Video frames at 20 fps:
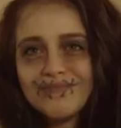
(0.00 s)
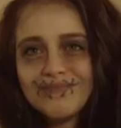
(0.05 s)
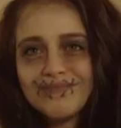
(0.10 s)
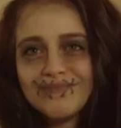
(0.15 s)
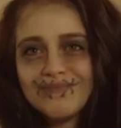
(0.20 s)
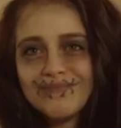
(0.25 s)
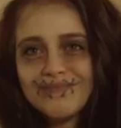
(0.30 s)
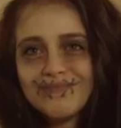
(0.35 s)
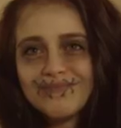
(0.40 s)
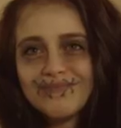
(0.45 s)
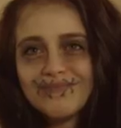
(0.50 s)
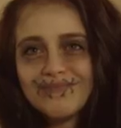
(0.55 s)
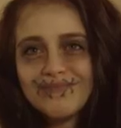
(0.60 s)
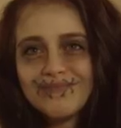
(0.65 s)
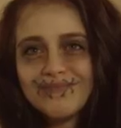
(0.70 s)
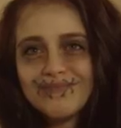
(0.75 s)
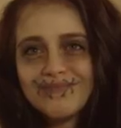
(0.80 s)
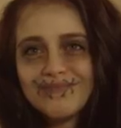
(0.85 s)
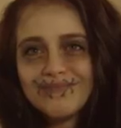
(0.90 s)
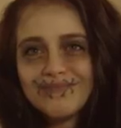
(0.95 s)

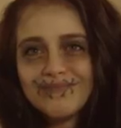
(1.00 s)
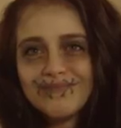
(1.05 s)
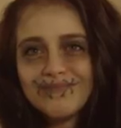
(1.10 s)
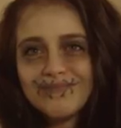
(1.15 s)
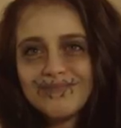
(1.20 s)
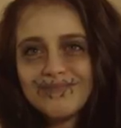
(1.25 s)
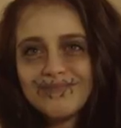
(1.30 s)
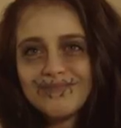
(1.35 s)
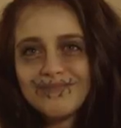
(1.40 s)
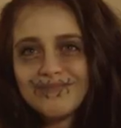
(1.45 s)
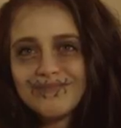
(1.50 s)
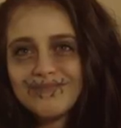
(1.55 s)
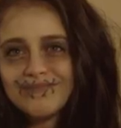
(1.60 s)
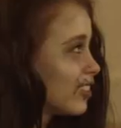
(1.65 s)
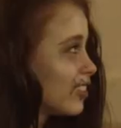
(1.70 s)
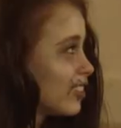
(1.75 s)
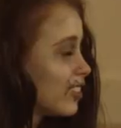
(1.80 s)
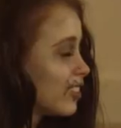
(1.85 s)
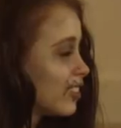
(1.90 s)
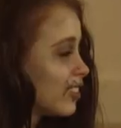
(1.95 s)

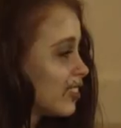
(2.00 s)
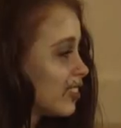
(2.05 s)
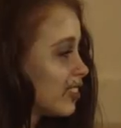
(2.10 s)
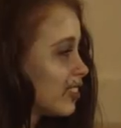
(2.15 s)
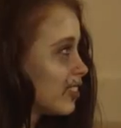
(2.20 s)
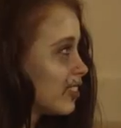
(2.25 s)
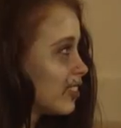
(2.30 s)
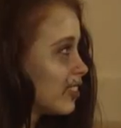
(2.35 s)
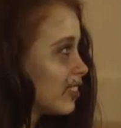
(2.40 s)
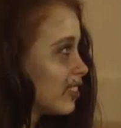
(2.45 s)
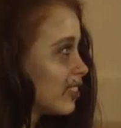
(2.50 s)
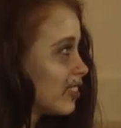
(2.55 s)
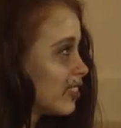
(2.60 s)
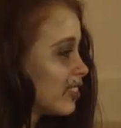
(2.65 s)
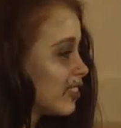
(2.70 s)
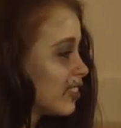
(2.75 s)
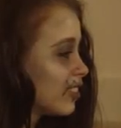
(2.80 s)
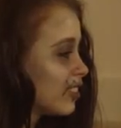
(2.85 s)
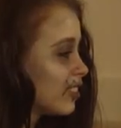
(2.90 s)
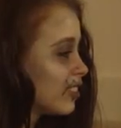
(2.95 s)

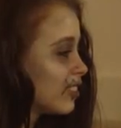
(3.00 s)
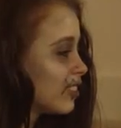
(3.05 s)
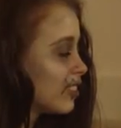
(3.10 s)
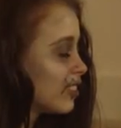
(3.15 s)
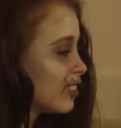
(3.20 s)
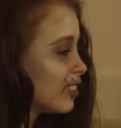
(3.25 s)
No words are spoken by the person on screen.